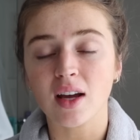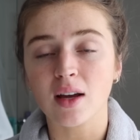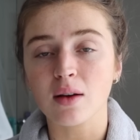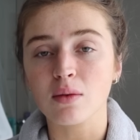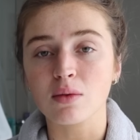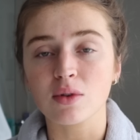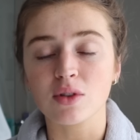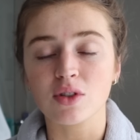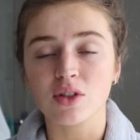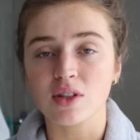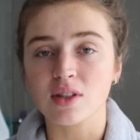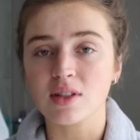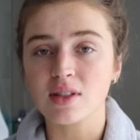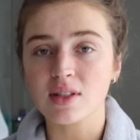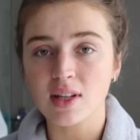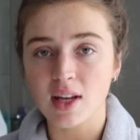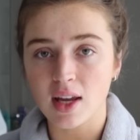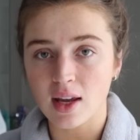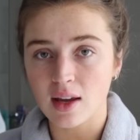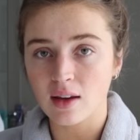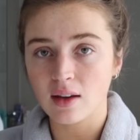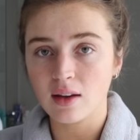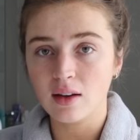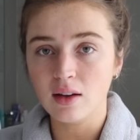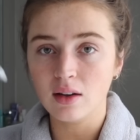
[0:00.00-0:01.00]
I will just
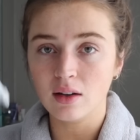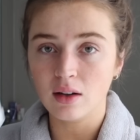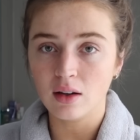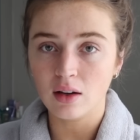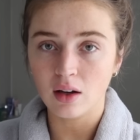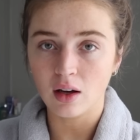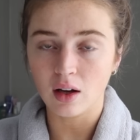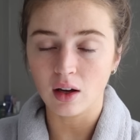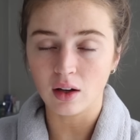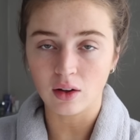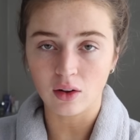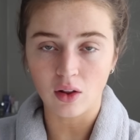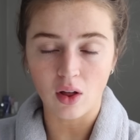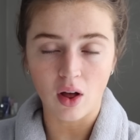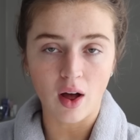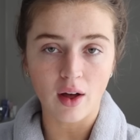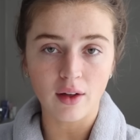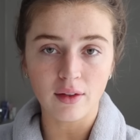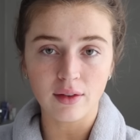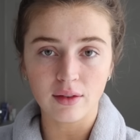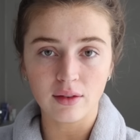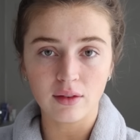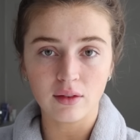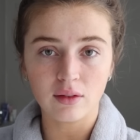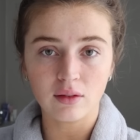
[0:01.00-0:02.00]
take a
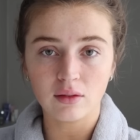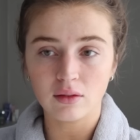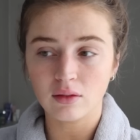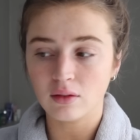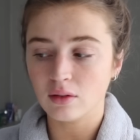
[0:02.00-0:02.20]
cloth